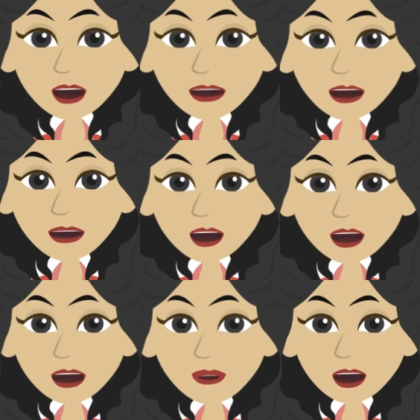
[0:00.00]
on the
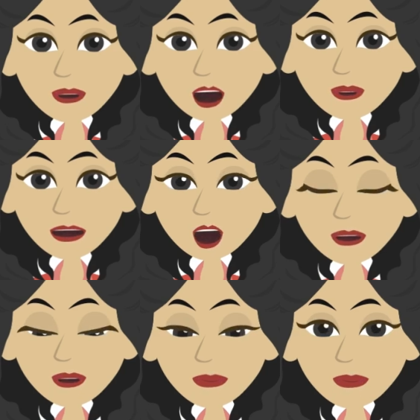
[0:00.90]
information we just
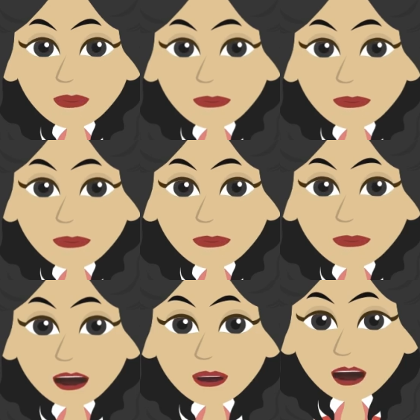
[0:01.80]
learned,
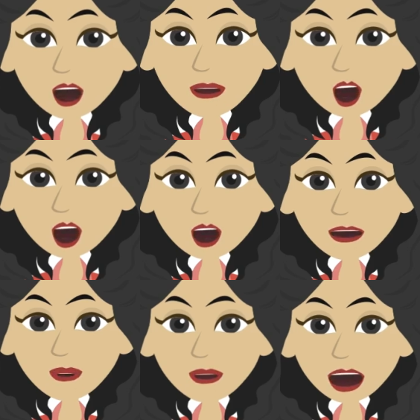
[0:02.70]
can you tell
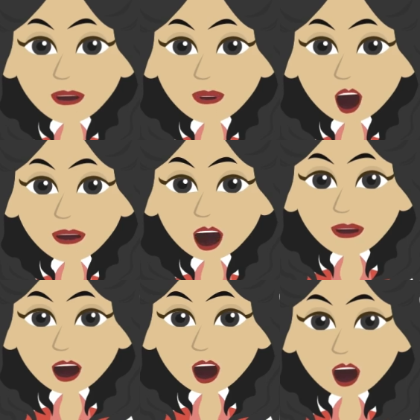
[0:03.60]
which one of these
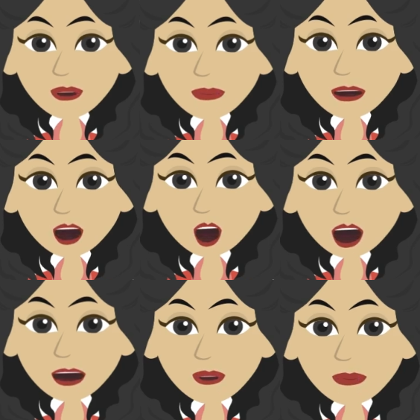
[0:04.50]
animals is a
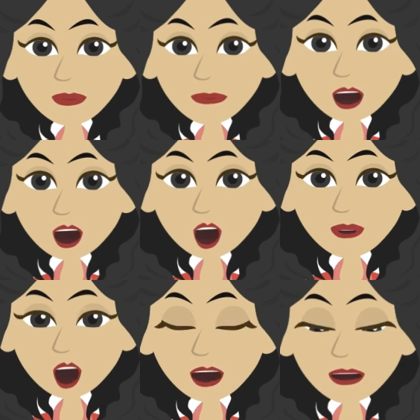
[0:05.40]
turtle and which
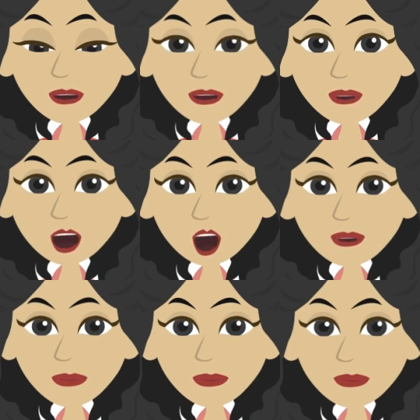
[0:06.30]
one is a tortoise?